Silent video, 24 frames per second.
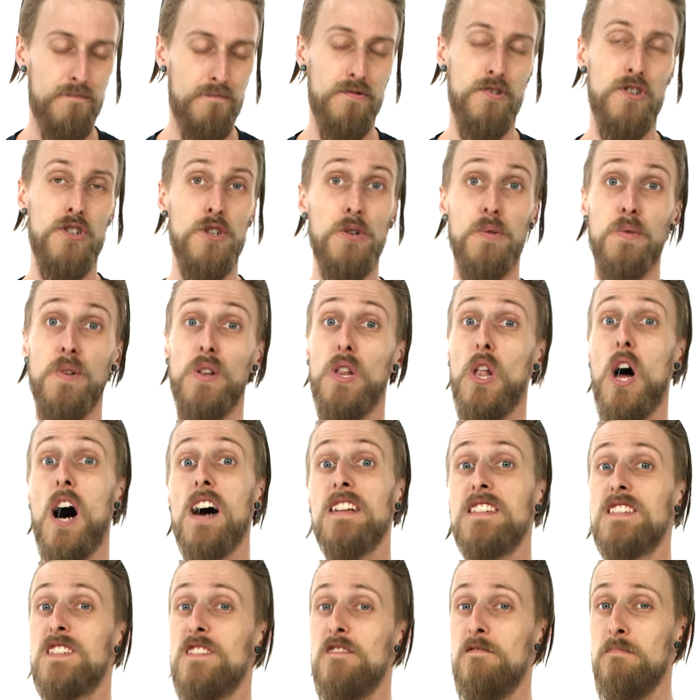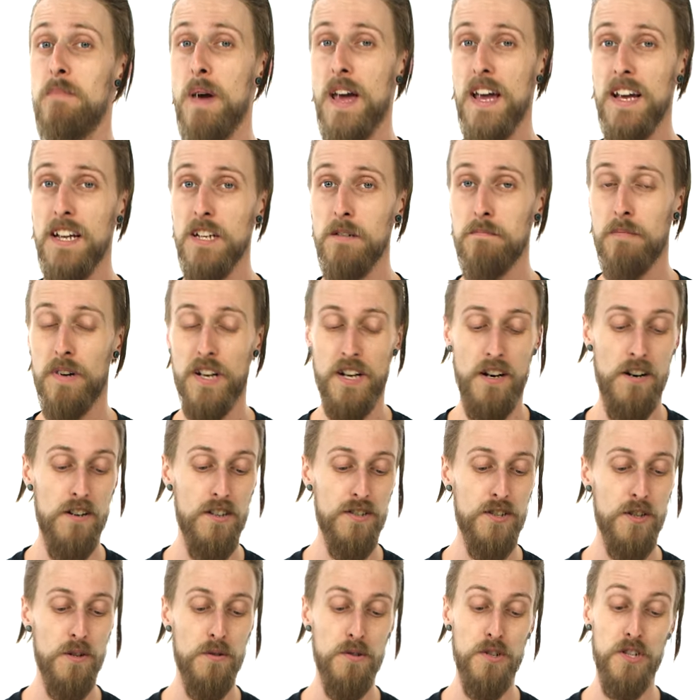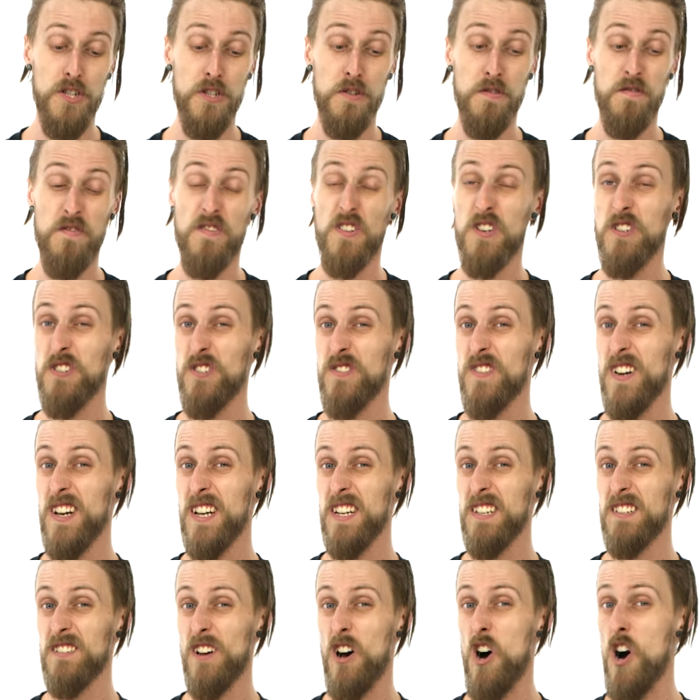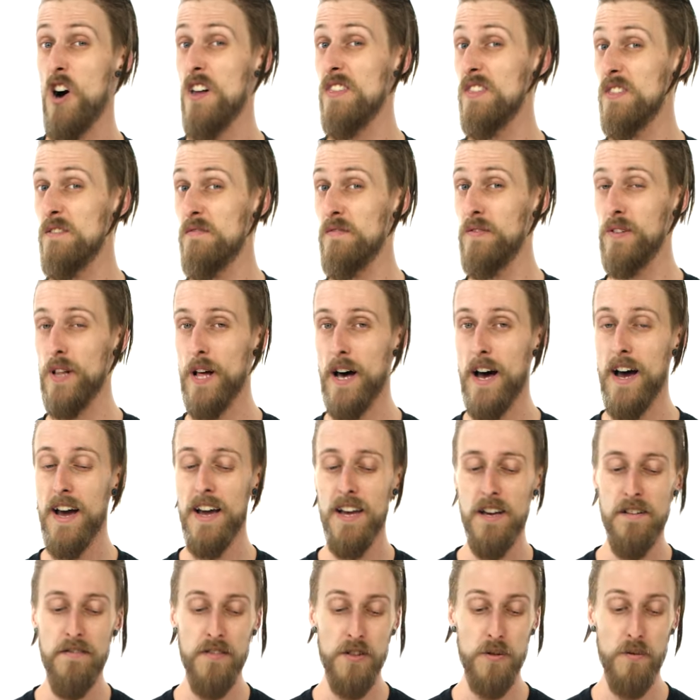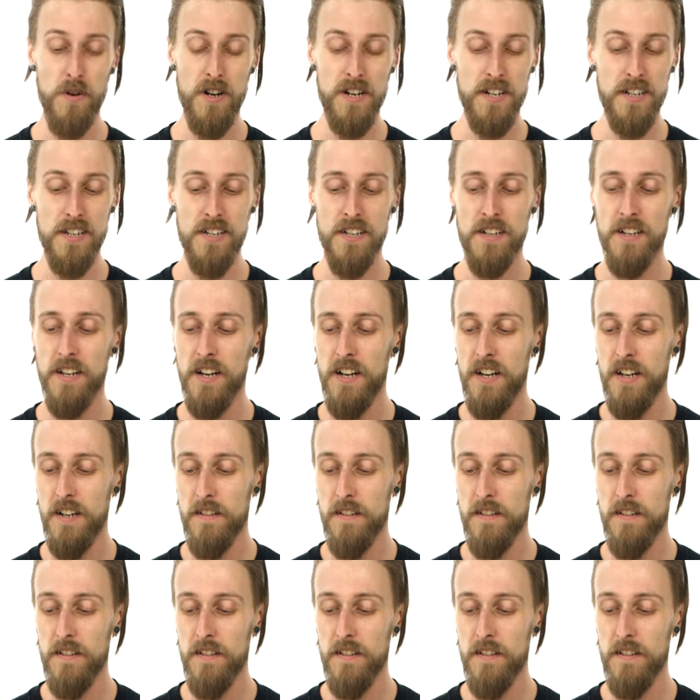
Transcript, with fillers: shoot lots of paint, but also shoot first strikes on the fly, if you wanna,